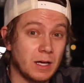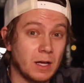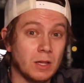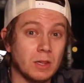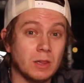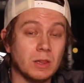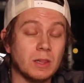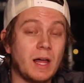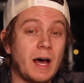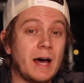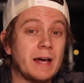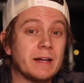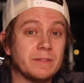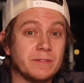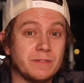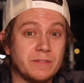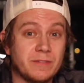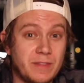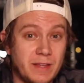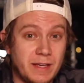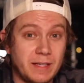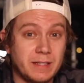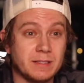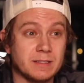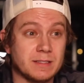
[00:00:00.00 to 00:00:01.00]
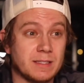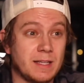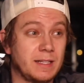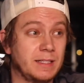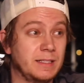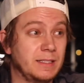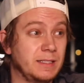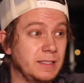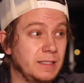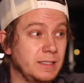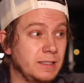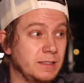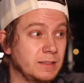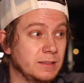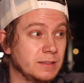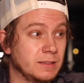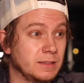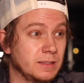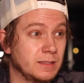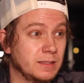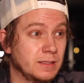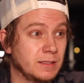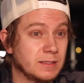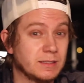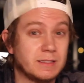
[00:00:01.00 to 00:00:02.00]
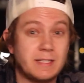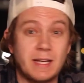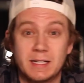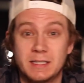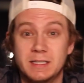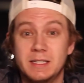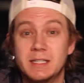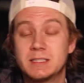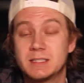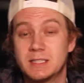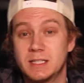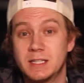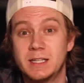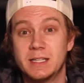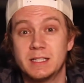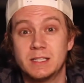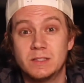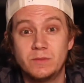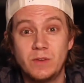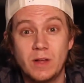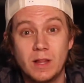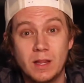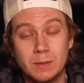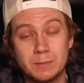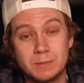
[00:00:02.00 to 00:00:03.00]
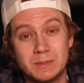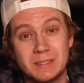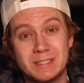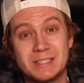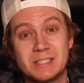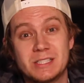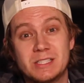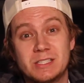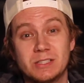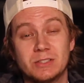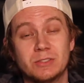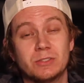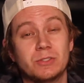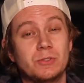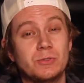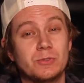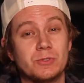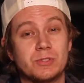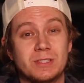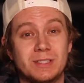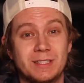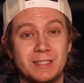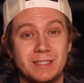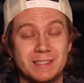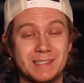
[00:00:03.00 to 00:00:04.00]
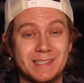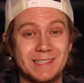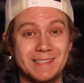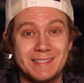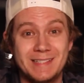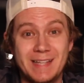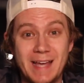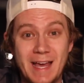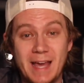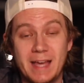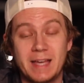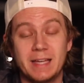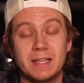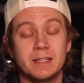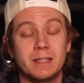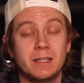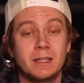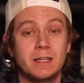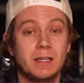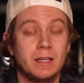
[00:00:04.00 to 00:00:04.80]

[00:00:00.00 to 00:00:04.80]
A lot of techniques that he had developed is still used today.